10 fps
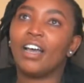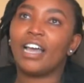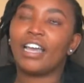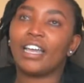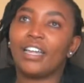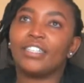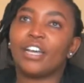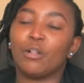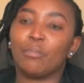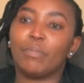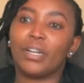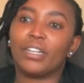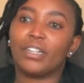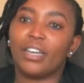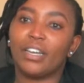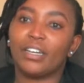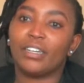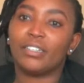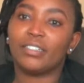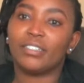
I can't help but think,